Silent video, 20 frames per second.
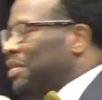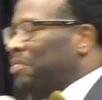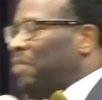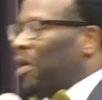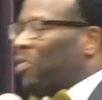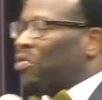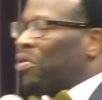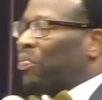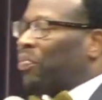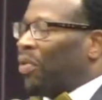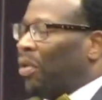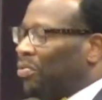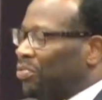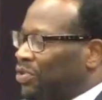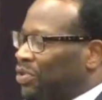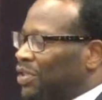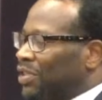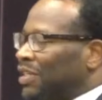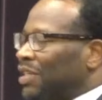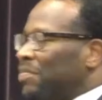and my
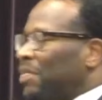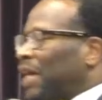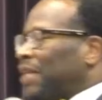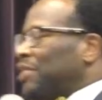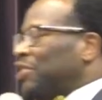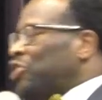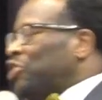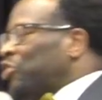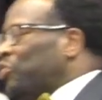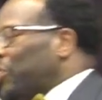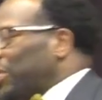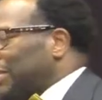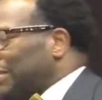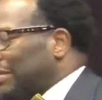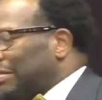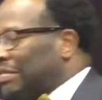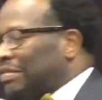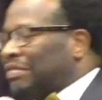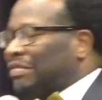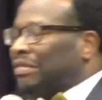reproaches and my
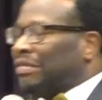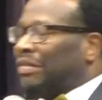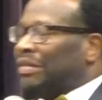distresses.